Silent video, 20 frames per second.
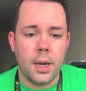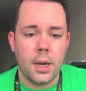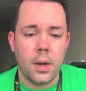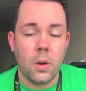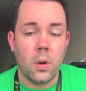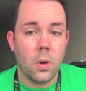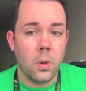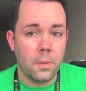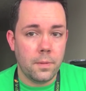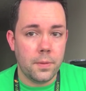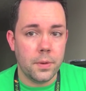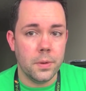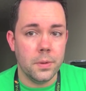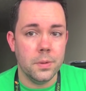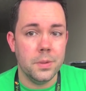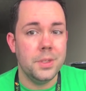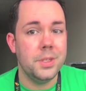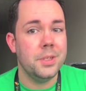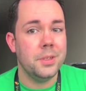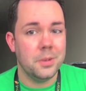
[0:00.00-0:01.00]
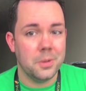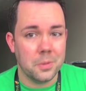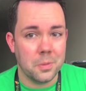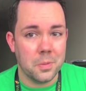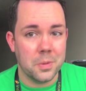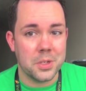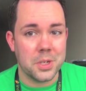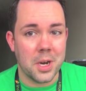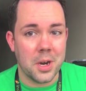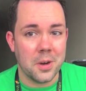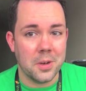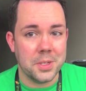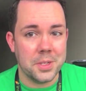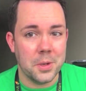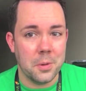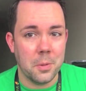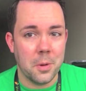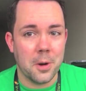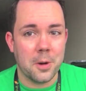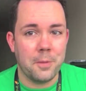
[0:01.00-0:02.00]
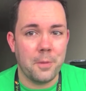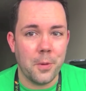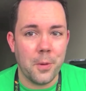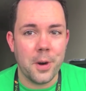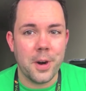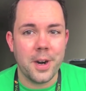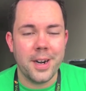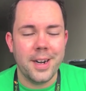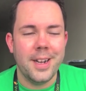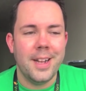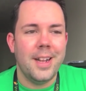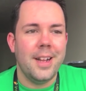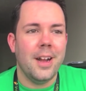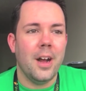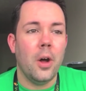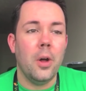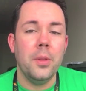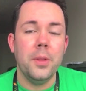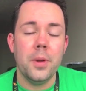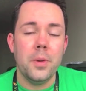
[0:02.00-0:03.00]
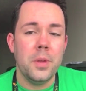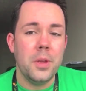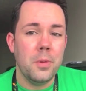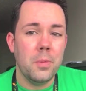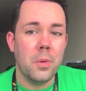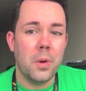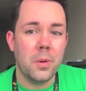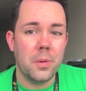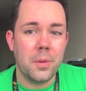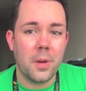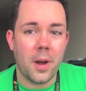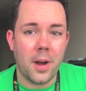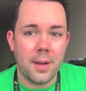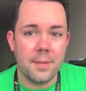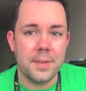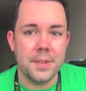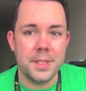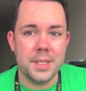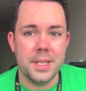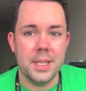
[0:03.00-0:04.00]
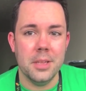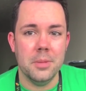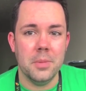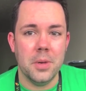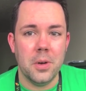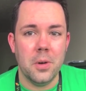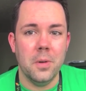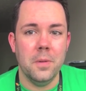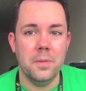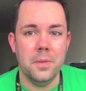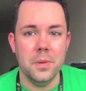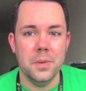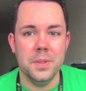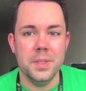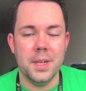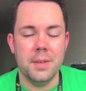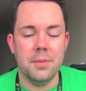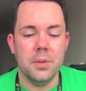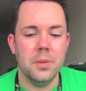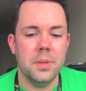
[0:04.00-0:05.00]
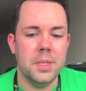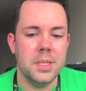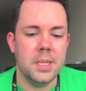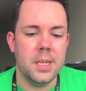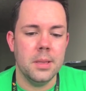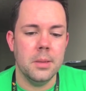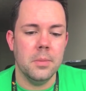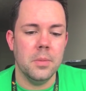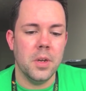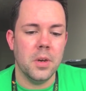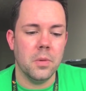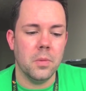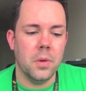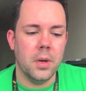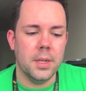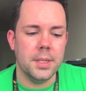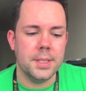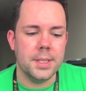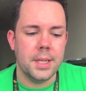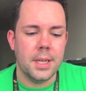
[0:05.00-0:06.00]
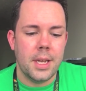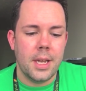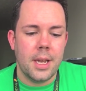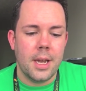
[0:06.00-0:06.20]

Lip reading: Whole Foods, which I also work for, although you won't often see them at Whole Foods. I've only seen them there once.